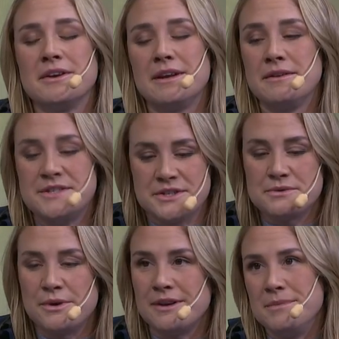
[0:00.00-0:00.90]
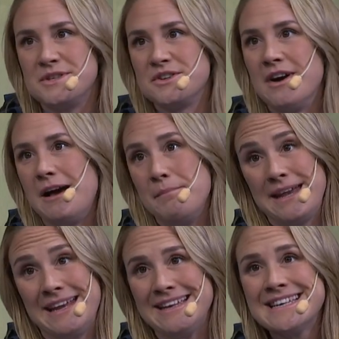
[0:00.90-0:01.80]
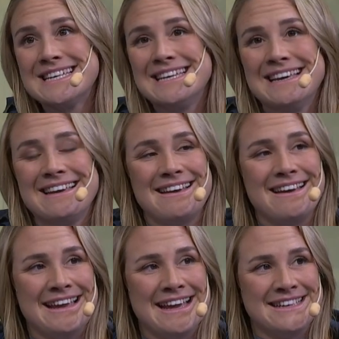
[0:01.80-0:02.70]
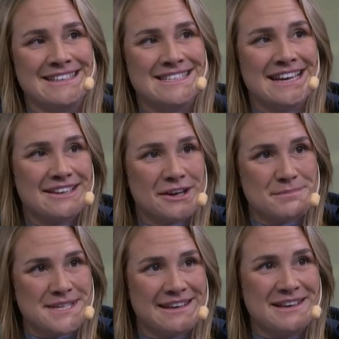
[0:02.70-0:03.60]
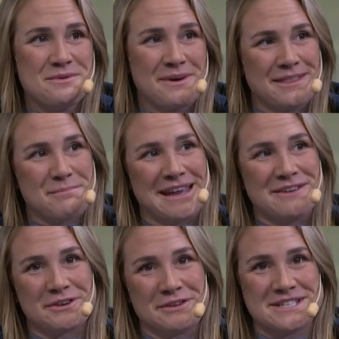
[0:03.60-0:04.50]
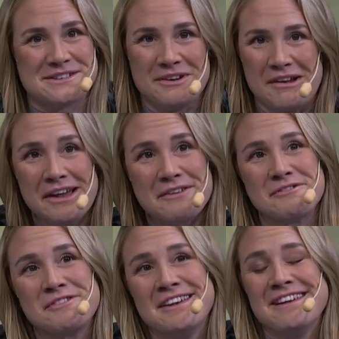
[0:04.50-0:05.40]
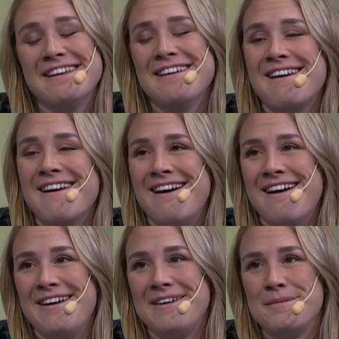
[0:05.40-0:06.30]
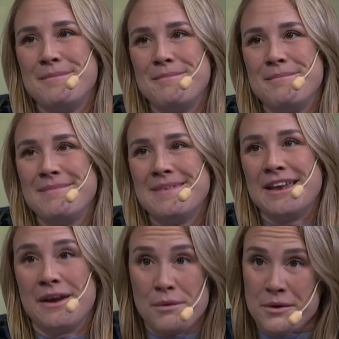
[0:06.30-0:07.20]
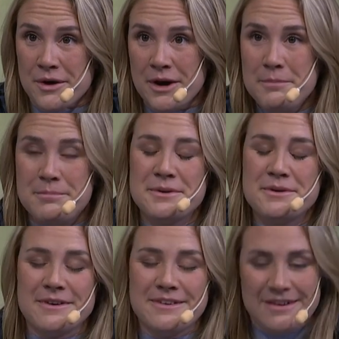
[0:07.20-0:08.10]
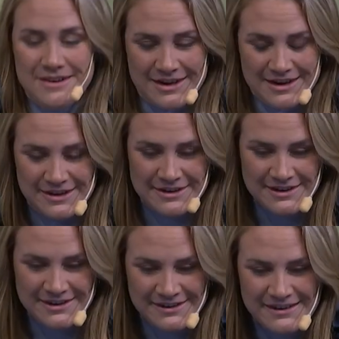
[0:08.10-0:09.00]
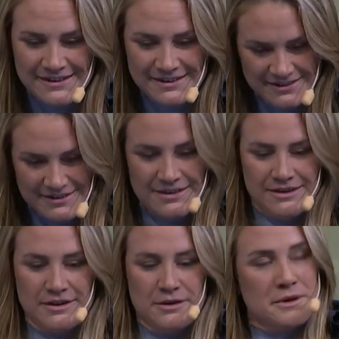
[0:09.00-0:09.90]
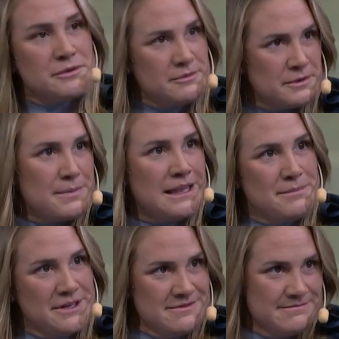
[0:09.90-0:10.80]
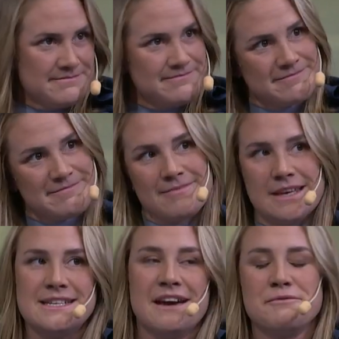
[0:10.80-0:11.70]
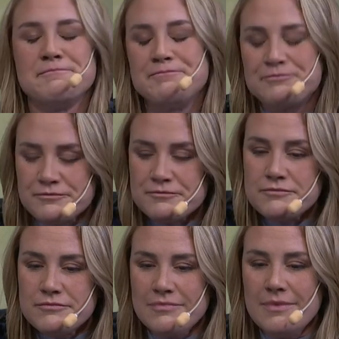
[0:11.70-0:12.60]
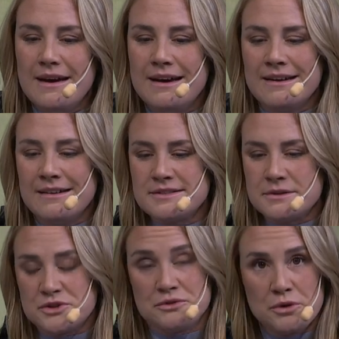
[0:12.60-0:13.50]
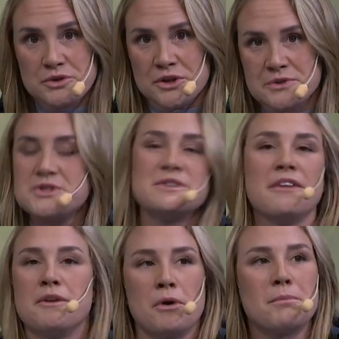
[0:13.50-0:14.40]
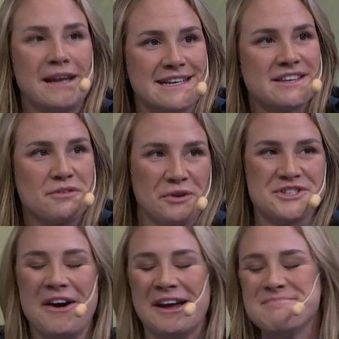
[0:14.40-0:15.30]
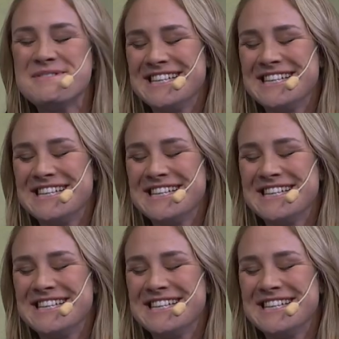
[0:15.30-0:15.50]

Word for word: They just wanted me to not have pain and ended up taking away the pain for the rest of the life. Um, and I woke up, and I, I, you know, it was, it was belly button down. Uh, so it was the wrong dose, at the wrong place, at the wrong time.